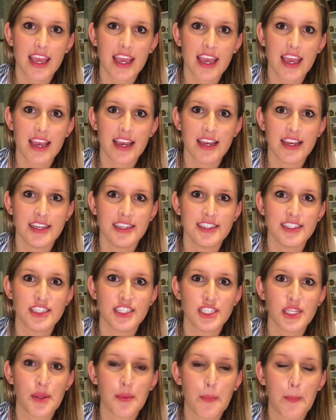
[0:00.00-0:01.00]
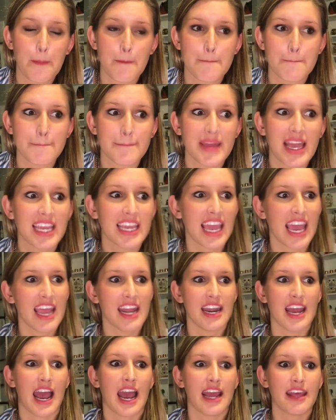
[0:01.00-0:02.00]
And
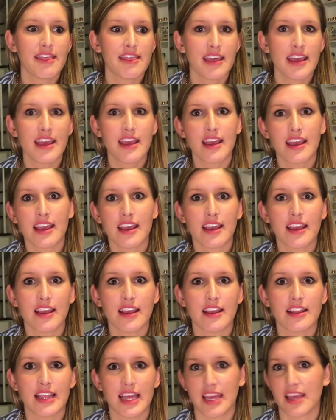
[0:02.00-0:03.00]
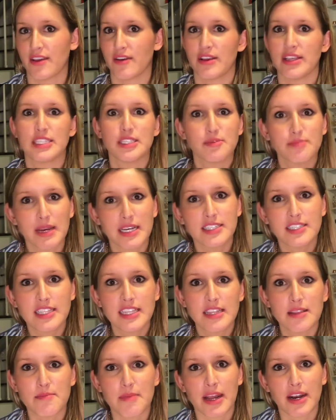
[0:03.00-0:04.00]
again, I think like
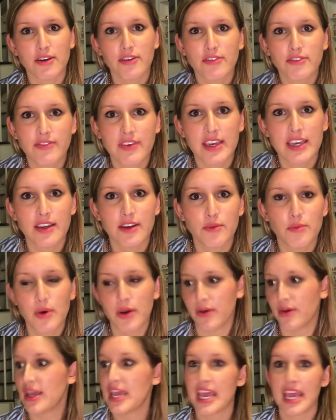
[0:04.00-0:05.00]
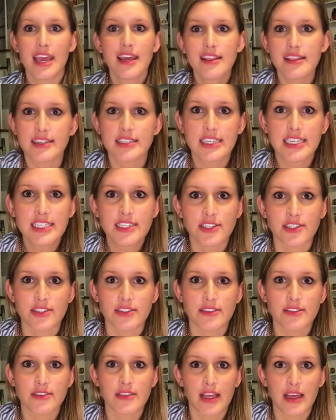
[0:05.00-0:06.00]
especially the medical field, well, and the
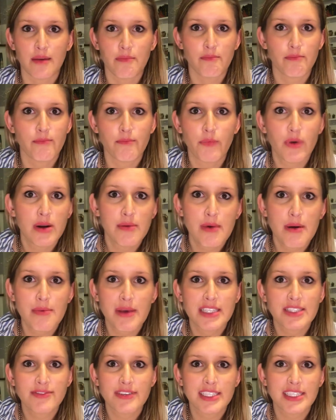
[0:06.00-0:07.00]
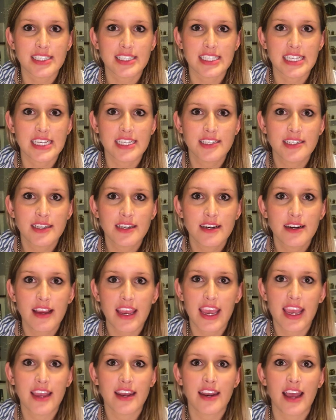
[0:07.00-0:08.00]
teachers. Like one of my best friends a teacher,
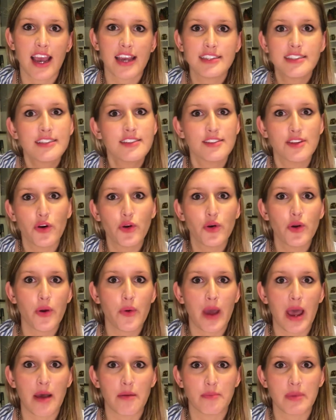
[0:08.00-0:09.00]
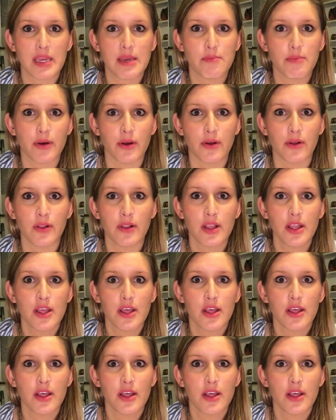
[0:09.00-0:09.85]
and I just don't know how people